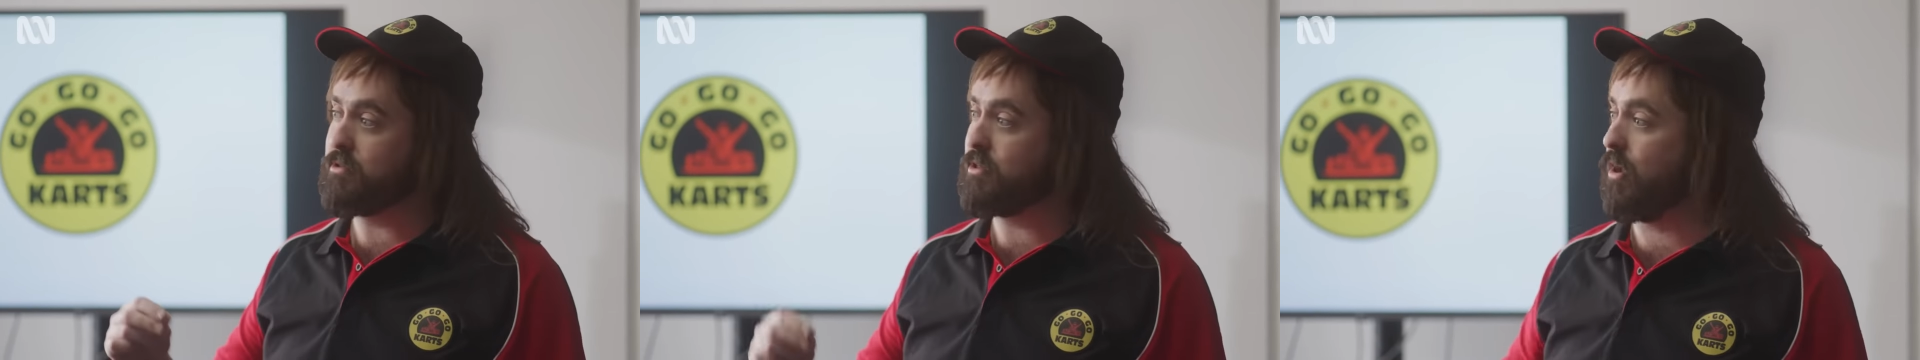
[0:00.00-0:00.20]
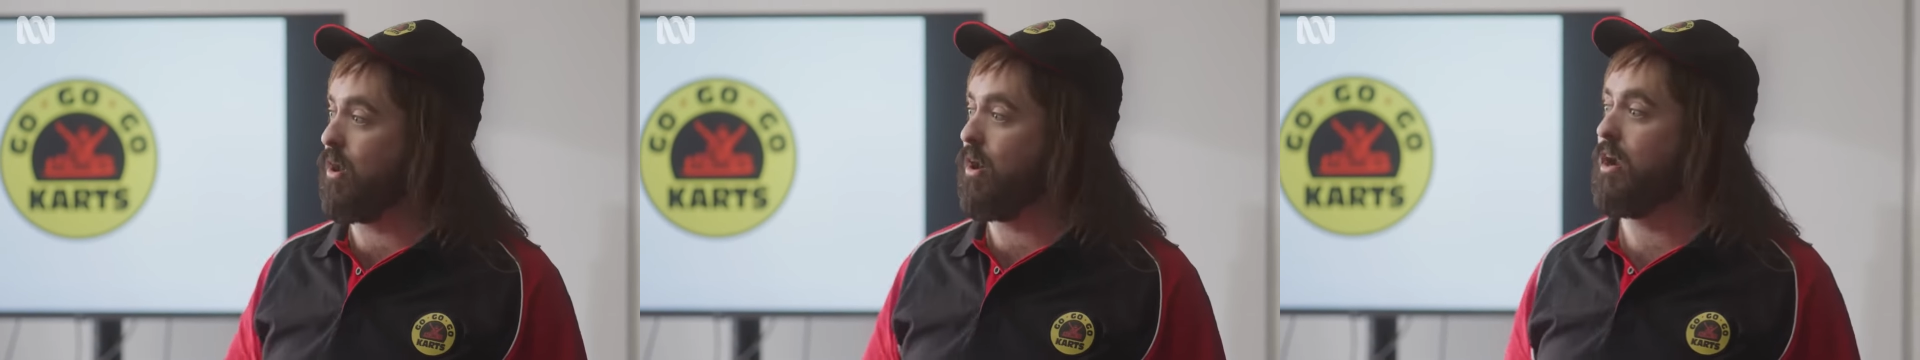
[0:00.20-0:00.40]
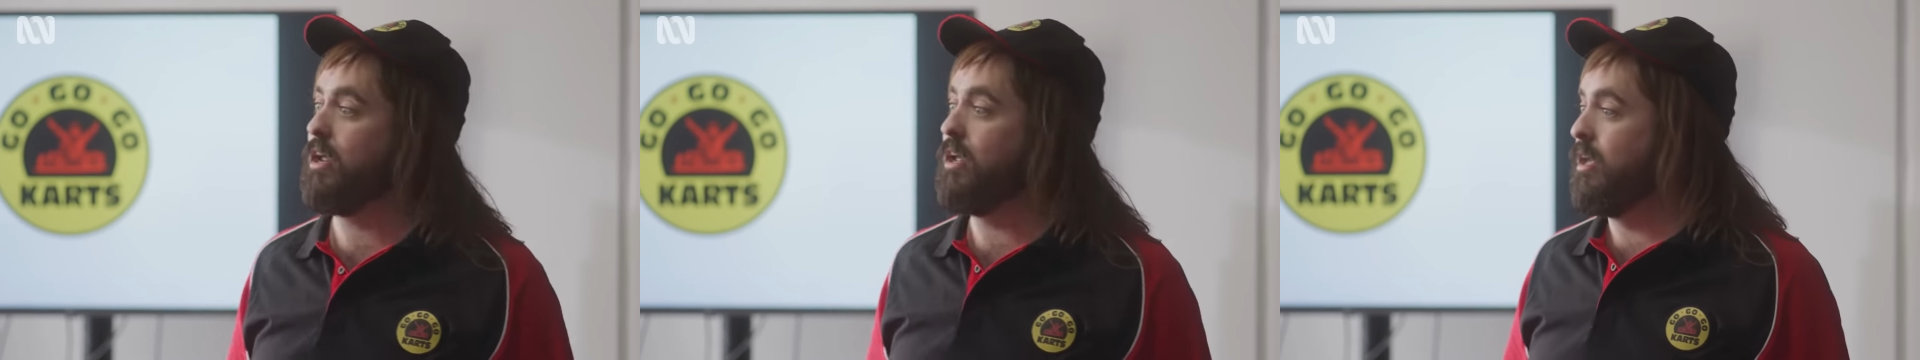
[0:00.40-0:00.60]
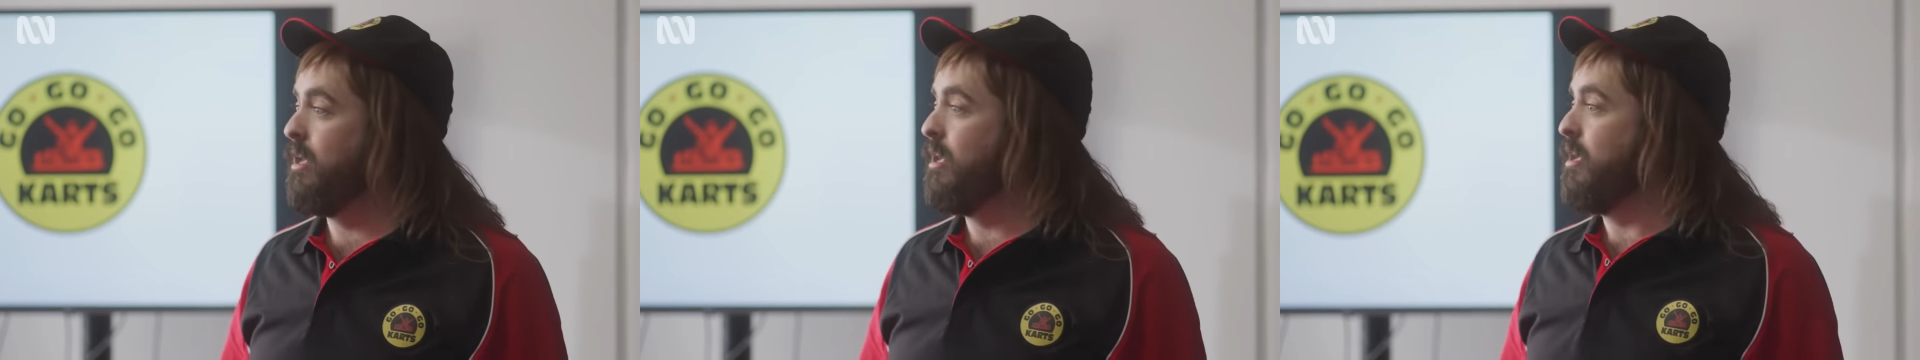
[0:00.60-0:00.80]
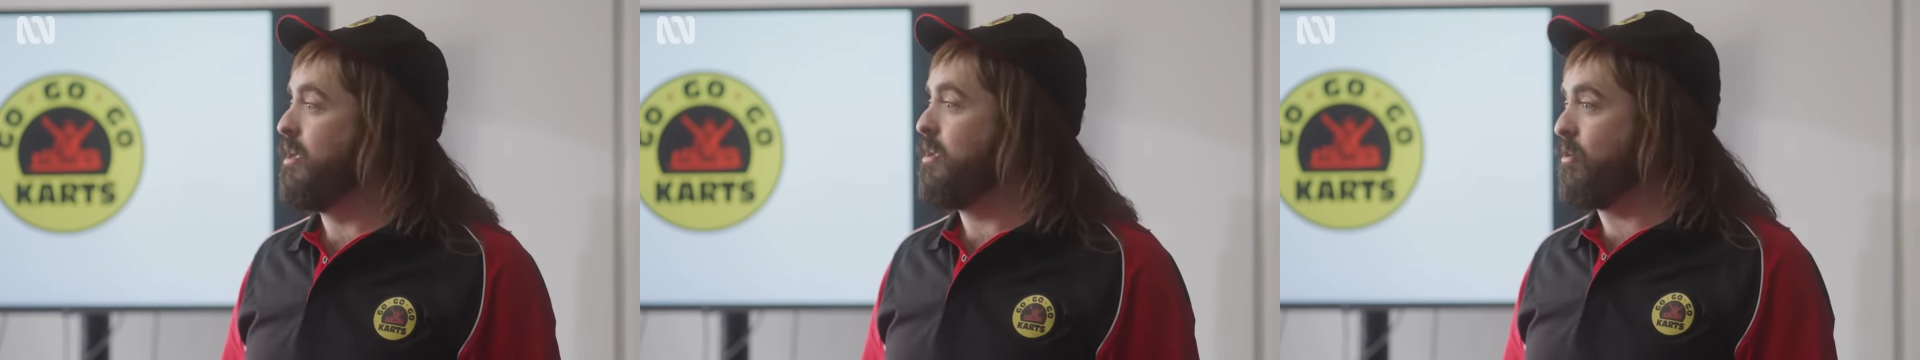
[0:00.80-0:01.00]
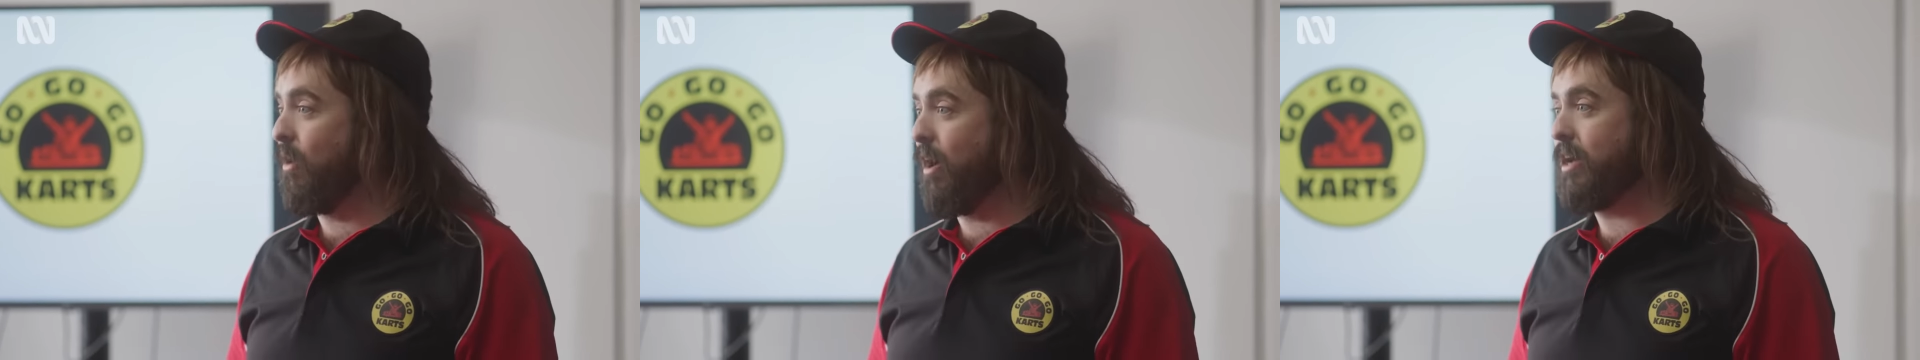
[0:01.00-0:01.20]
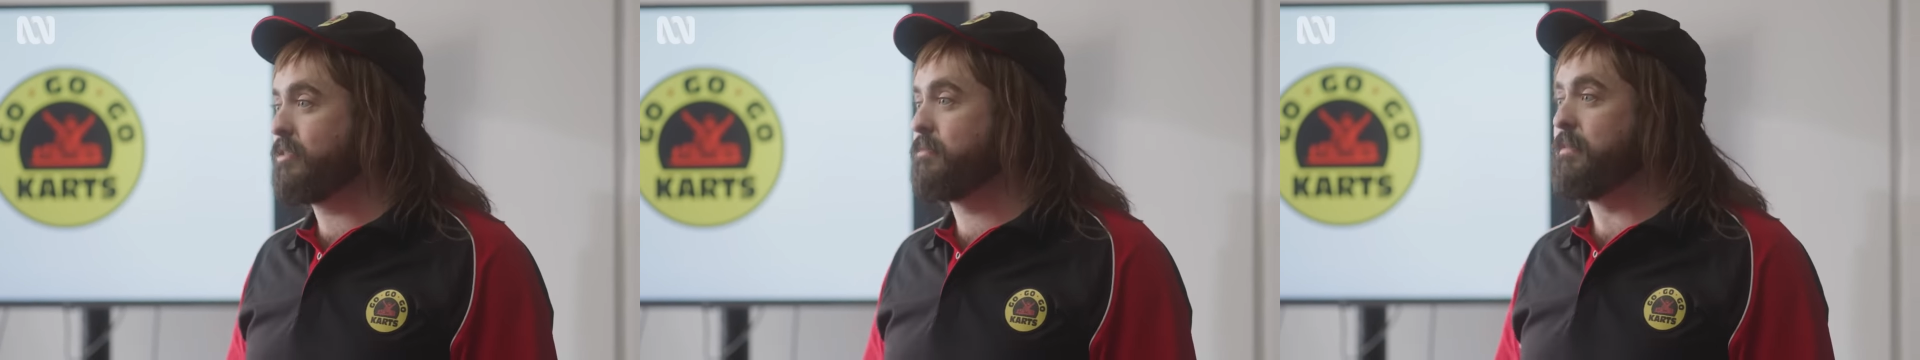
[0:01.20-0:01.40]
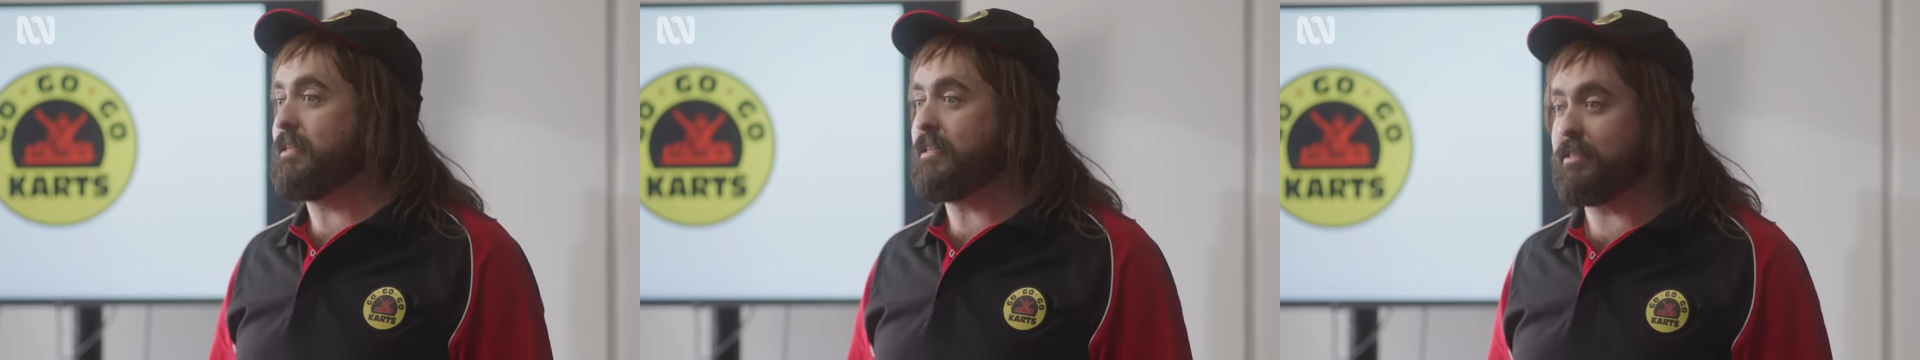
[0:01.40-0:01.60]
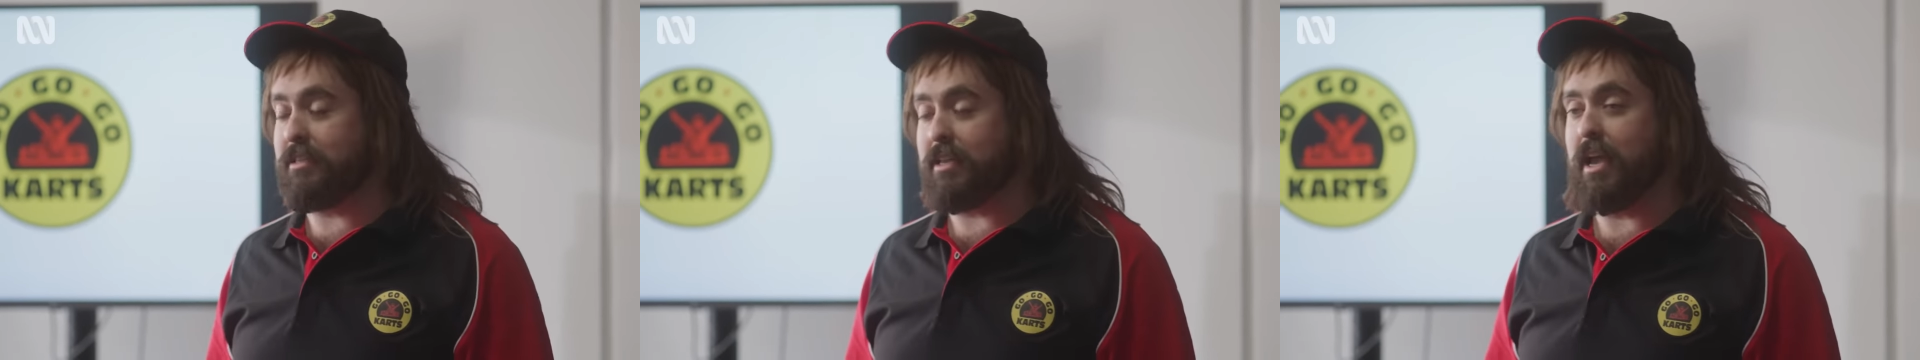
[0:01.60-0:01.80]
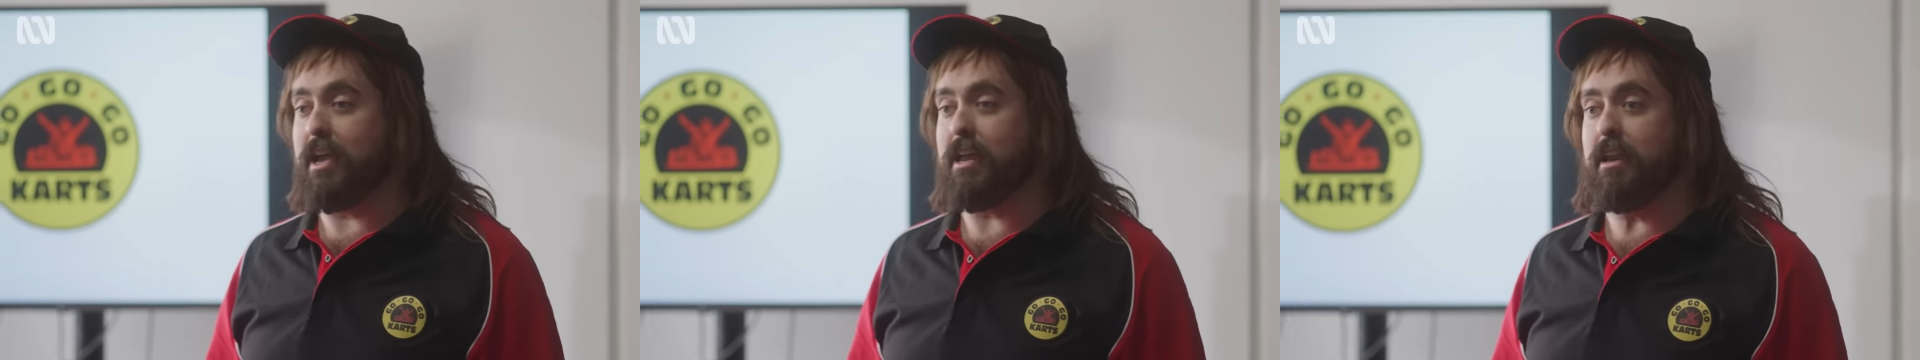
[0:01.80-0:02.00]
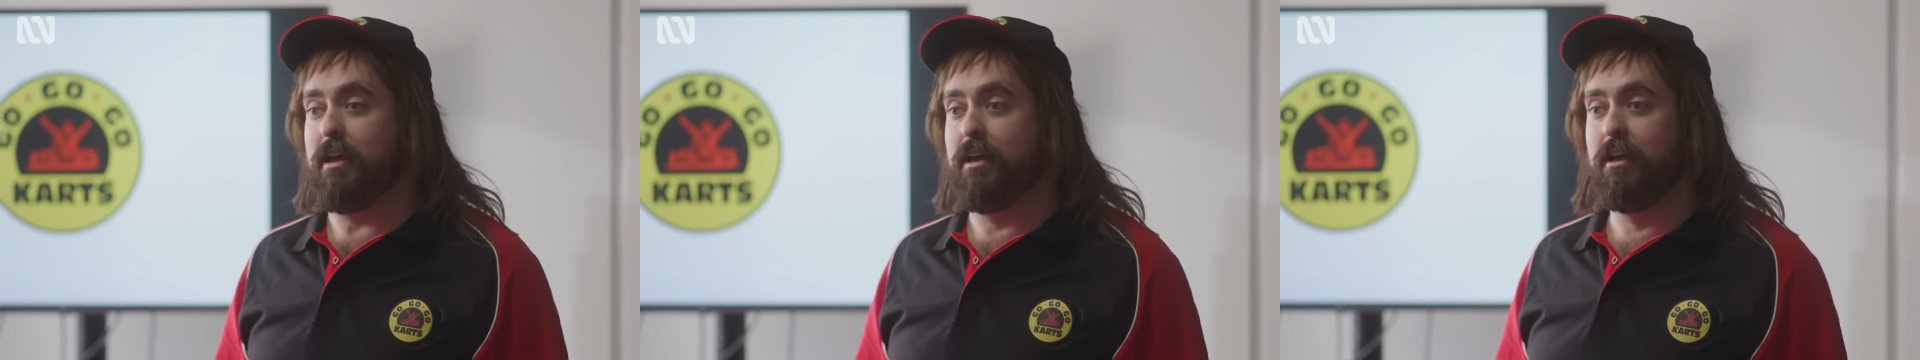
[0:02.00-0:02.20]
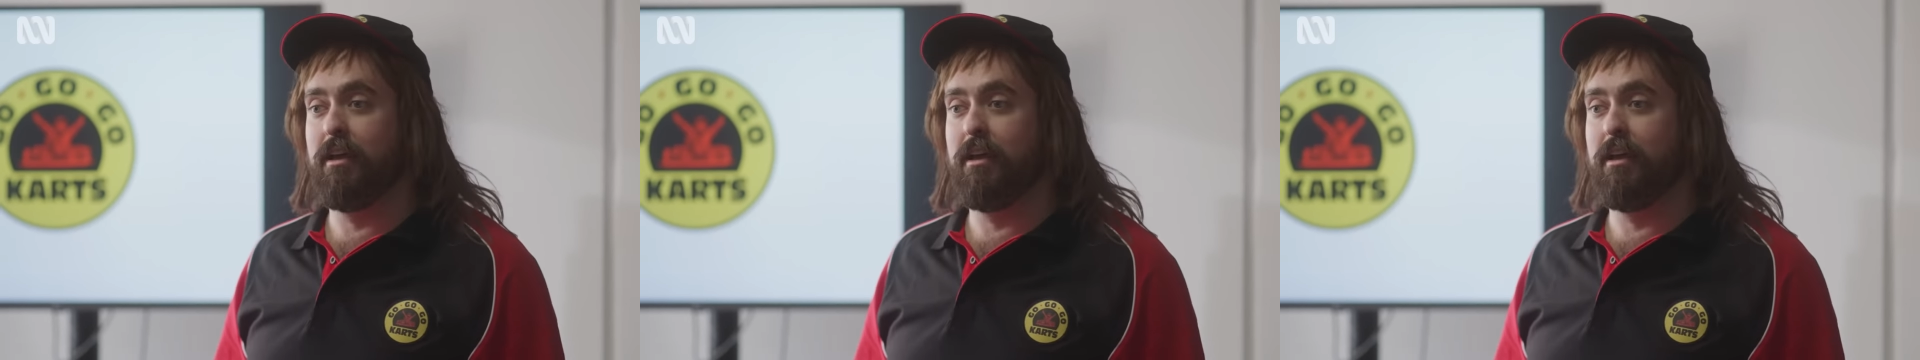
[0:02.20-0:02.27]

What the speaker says: sorry, your husband is dead.